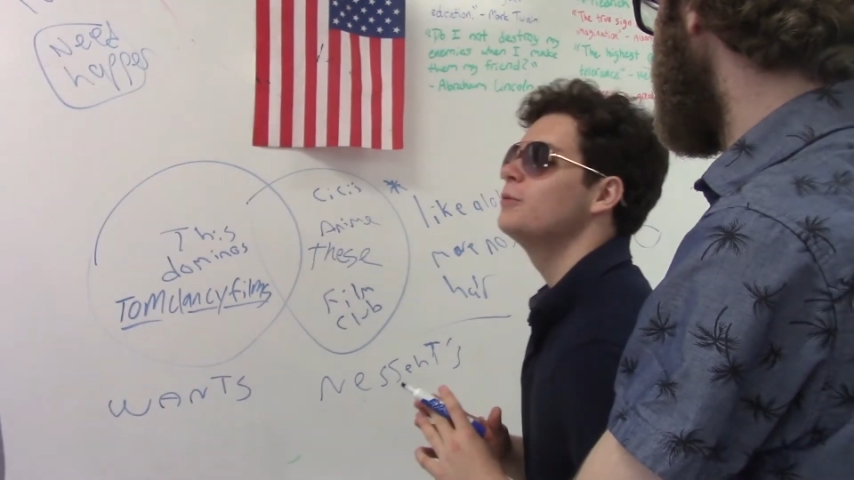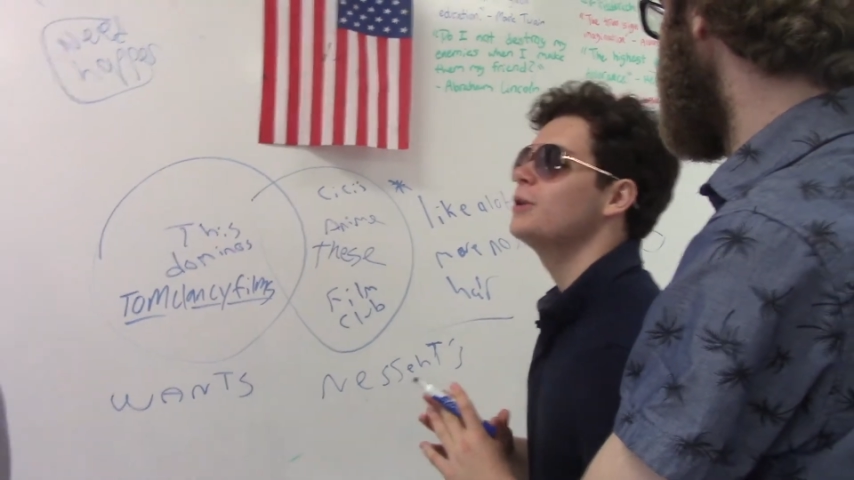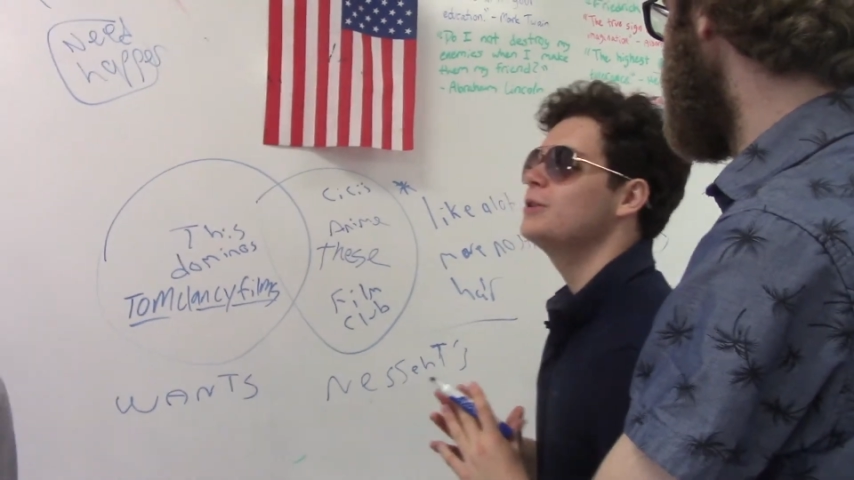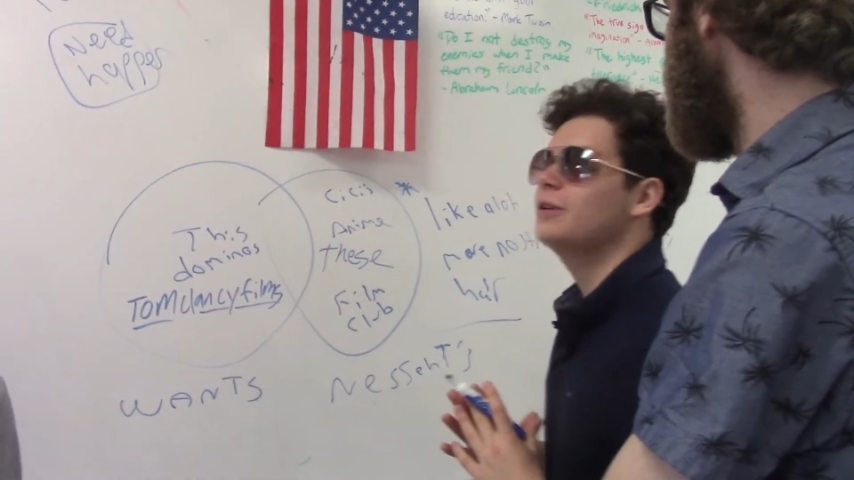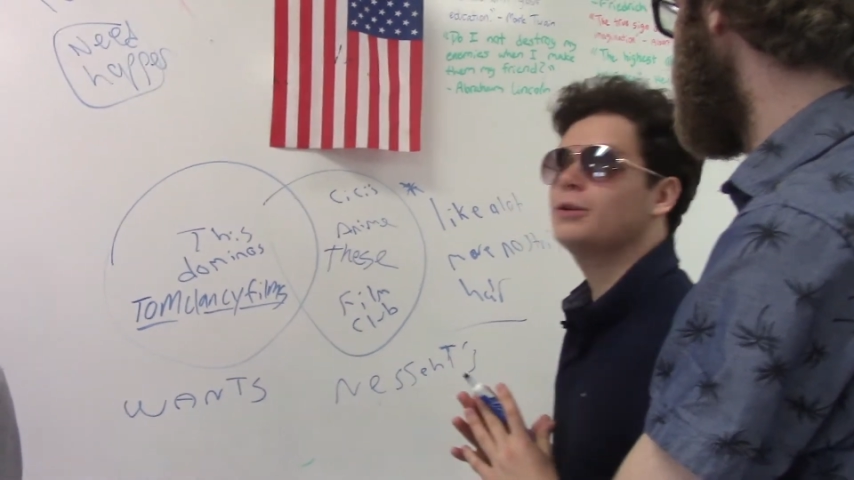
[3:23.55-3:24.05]
what
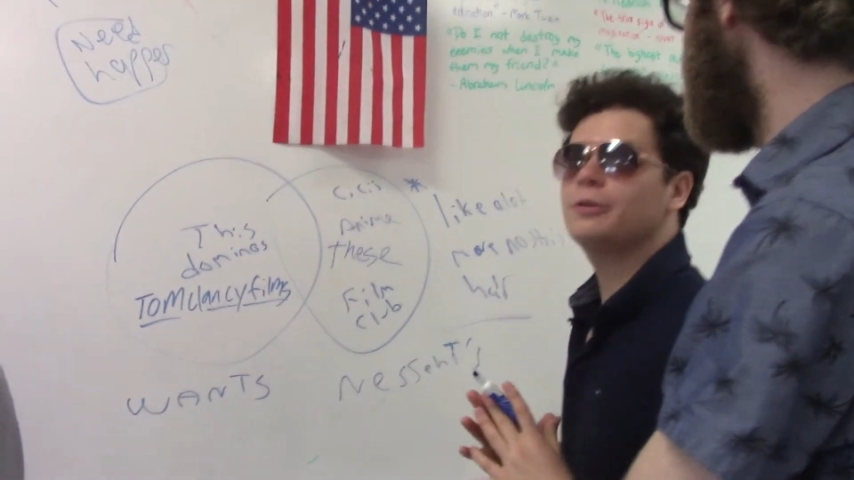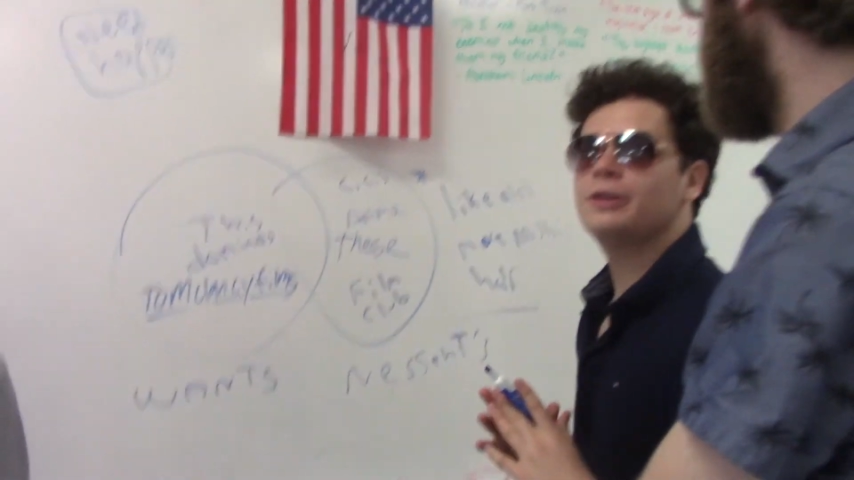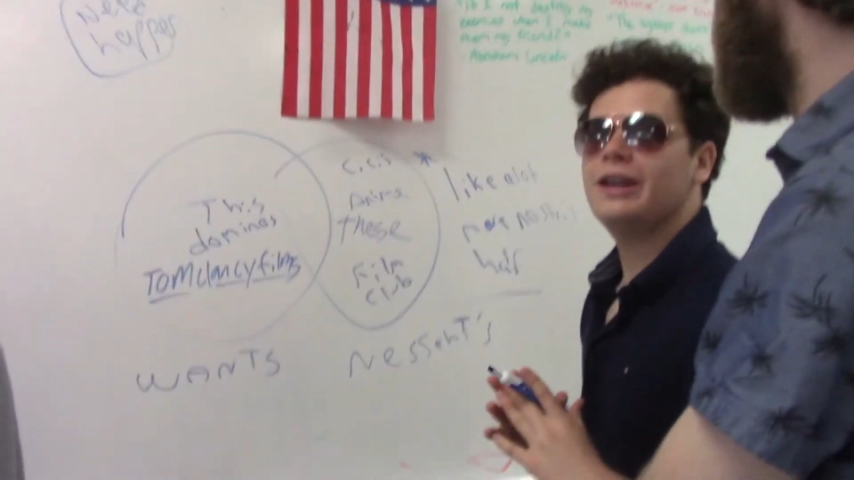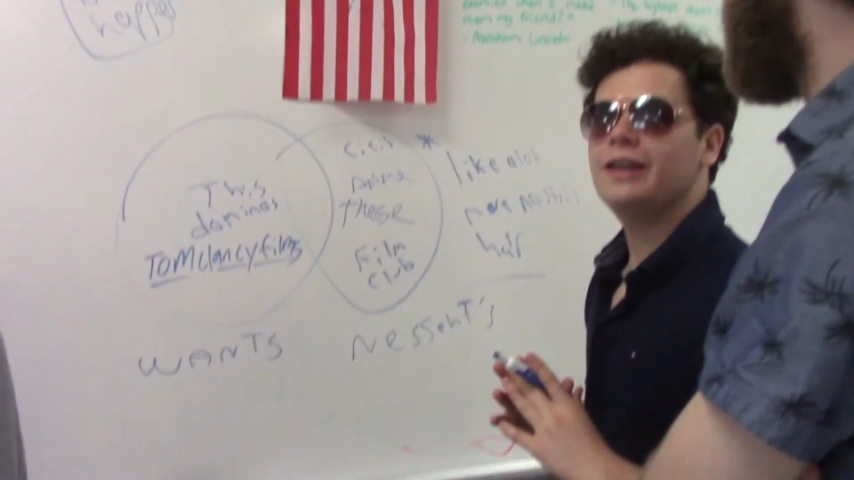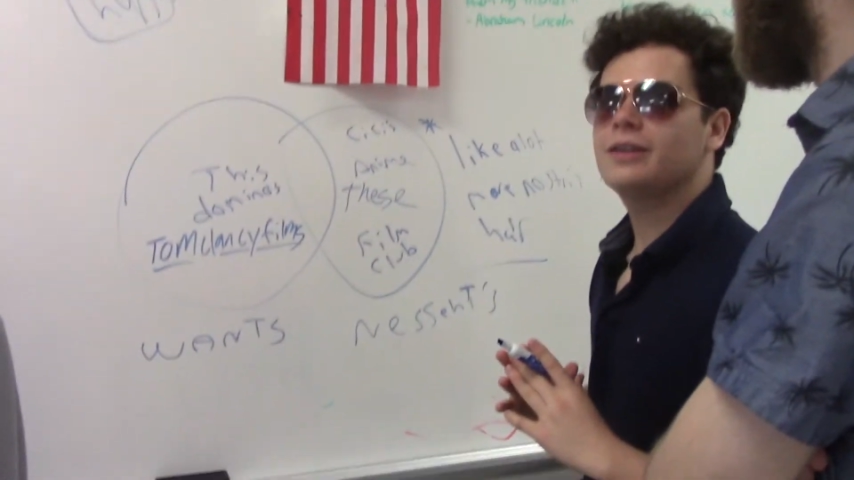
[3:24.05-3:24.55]
you, tell me what you
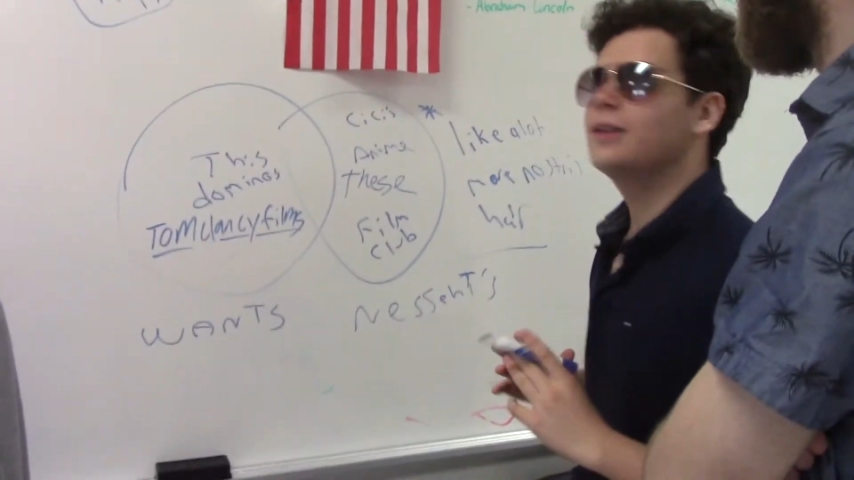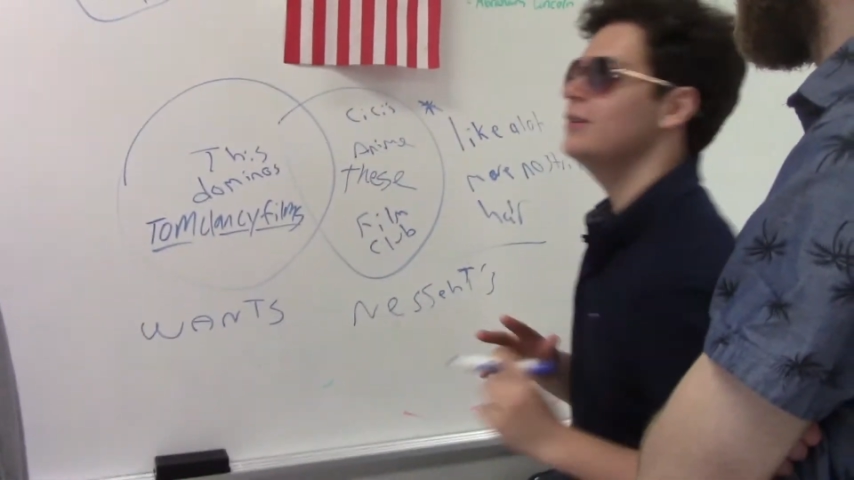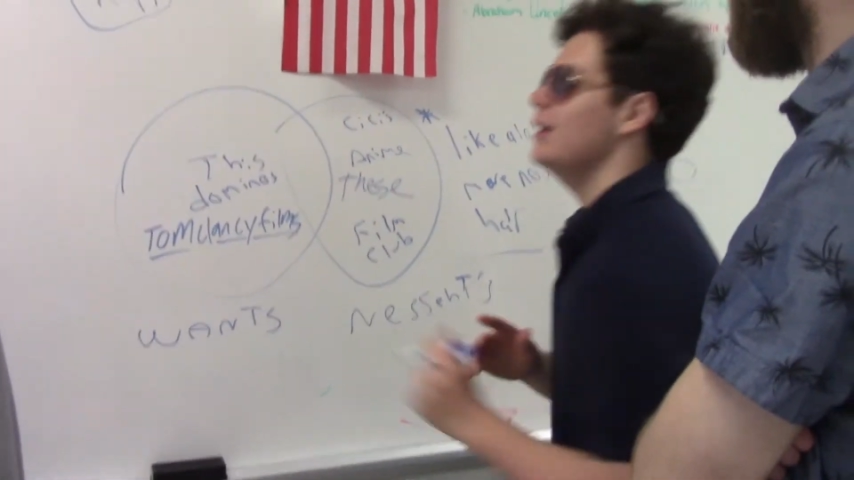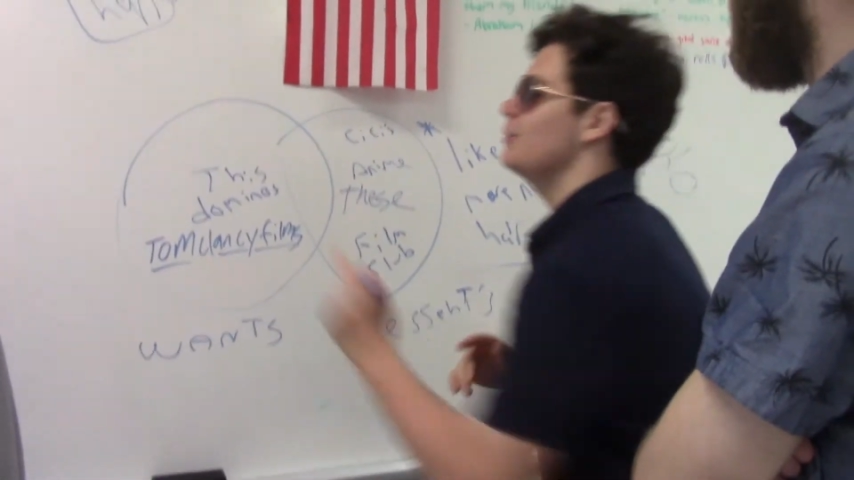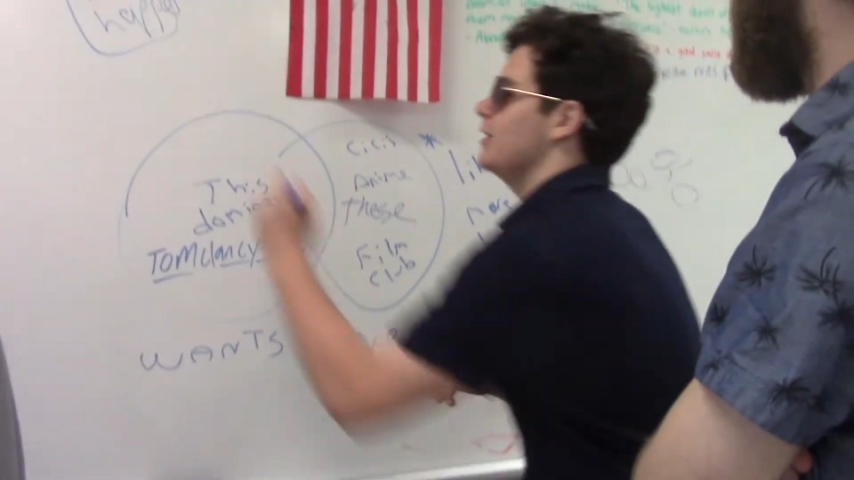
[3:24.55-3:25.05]
take?
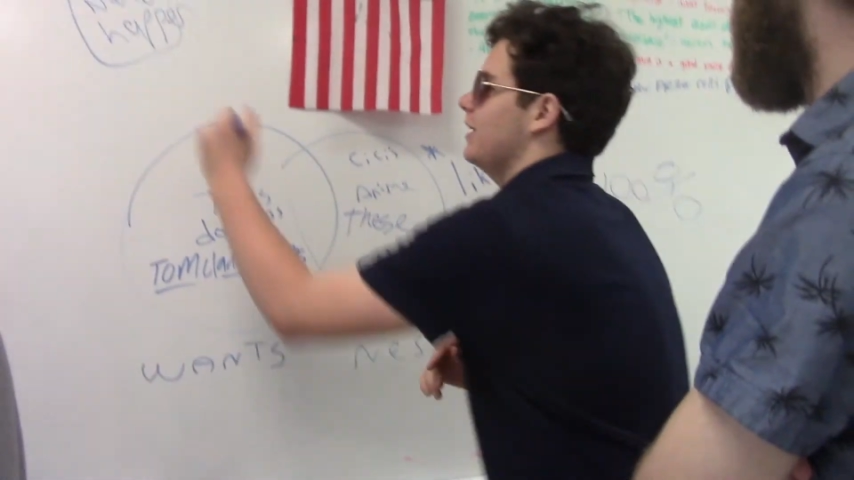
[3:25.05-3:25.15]
Take what you